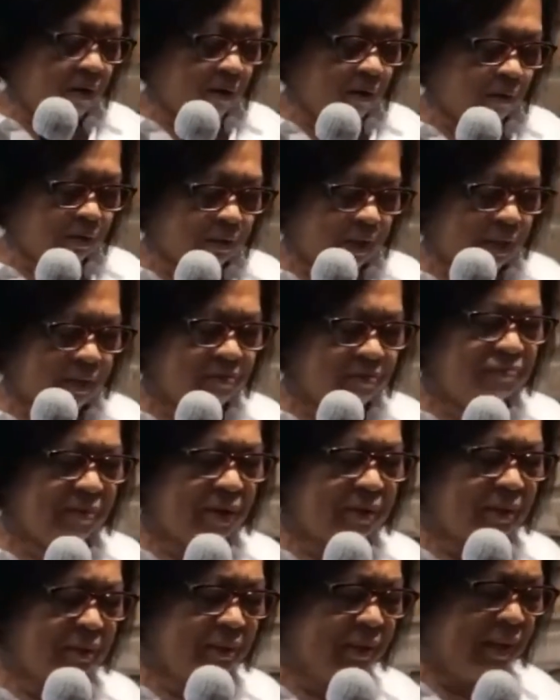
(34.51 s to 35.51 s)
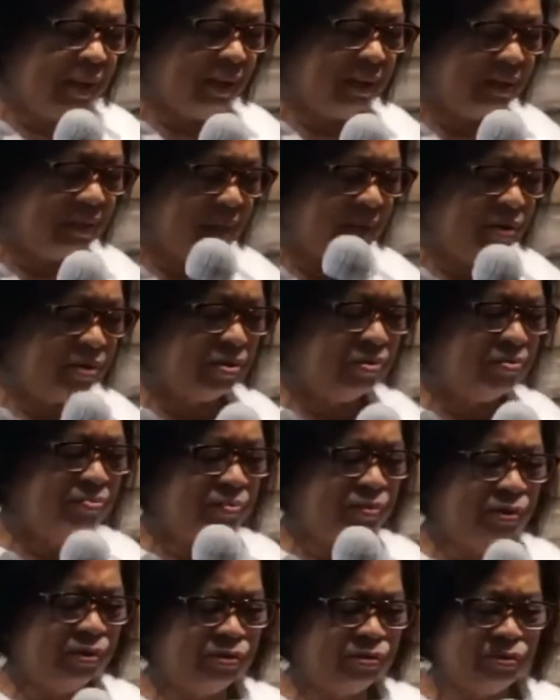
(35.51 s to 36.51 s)
Okay, Father God, thank you
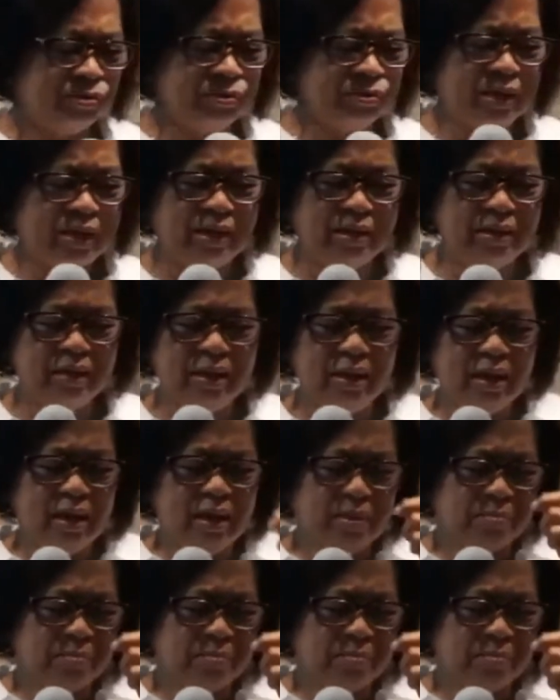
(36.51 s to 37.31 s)
for today,